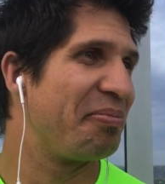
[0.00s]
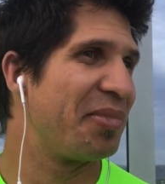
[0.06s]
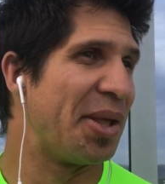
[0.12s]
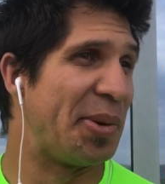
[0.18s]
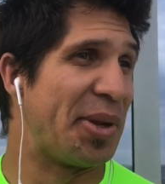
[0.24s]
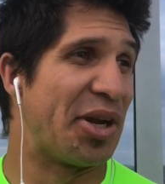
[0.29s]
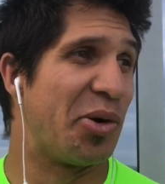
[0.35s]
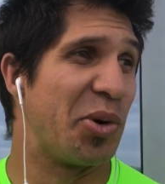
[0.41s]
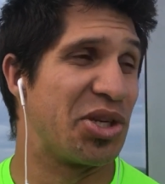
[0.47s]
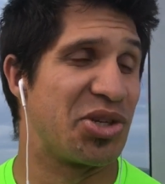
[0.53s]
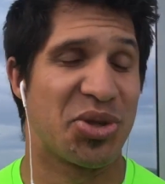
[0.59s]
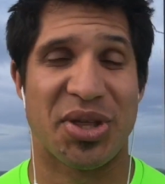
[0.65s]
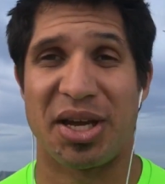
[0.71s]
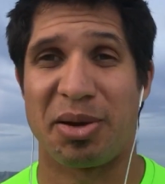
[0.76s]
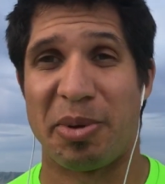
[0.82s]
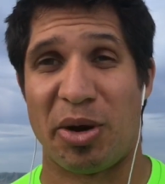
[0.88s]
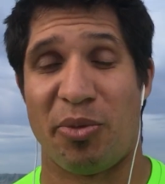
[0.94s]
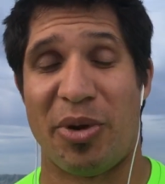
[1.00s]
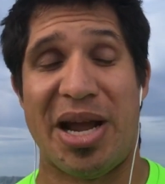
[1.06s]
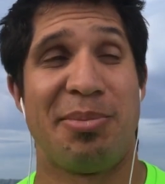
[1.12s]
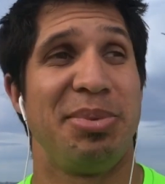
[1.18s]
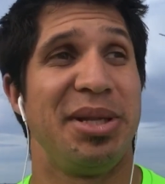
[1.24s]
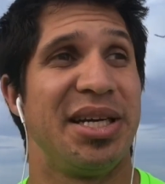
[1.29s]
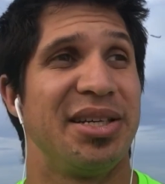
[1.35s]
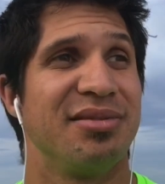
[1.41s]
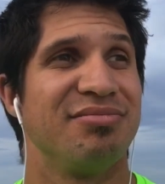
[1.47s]
Let me know what you think of my
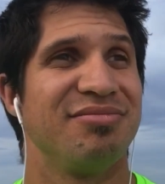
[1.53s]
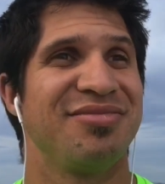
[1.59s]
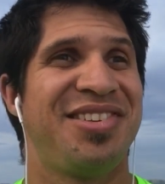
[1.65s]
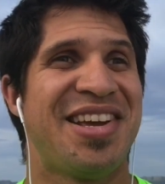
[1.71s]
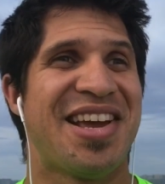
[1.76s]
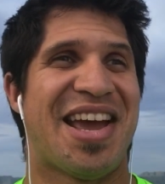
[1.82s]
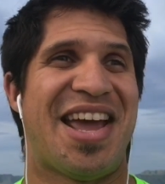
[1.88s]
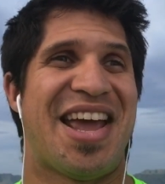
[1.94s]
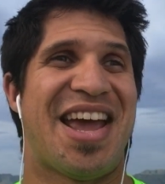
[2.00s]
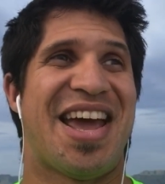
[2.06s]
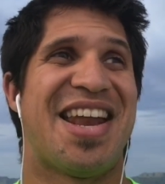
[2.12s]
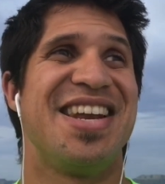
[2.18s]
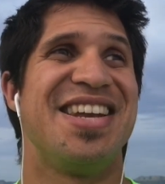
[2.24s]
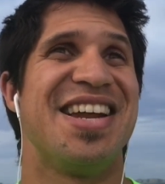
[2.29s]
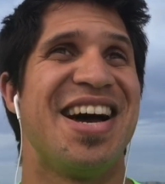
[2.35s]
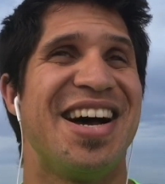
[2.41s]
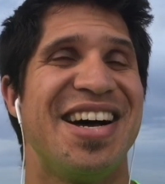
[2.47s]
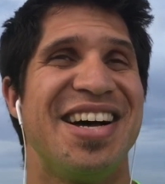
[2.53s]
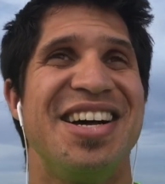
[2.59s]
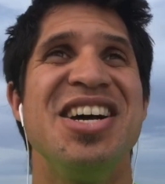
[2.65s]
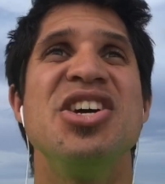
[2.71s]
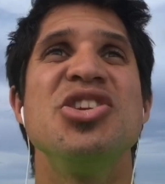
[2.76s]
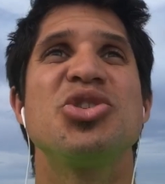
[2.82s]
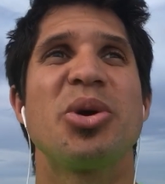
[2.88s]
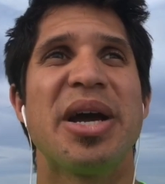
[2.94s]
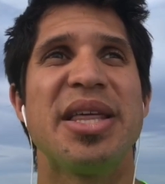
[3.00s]
rambling, and
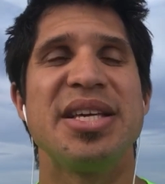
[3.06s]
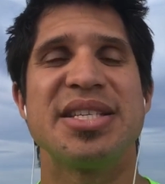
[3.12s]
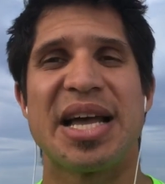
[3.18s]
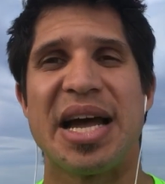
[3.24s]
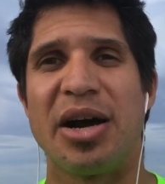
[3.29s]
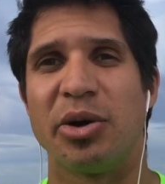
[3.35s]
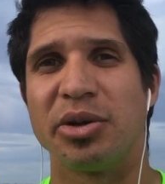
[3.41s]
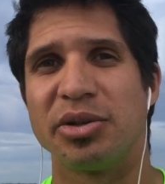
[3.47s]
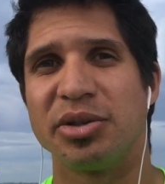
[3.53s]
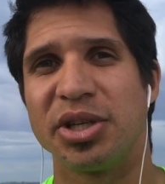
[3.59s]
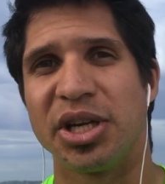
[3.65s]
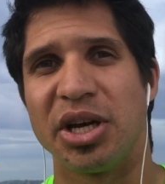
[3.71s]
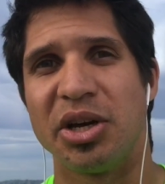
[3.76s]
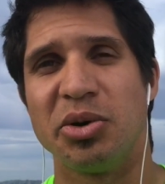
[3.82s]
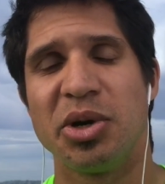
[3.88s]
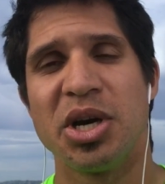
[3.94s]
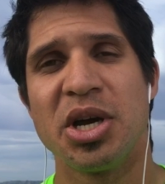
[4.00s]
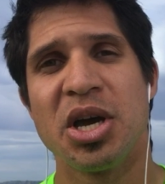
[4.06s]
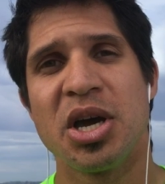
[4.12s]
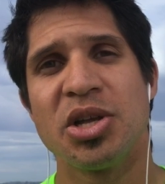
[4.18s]
try these out, you know.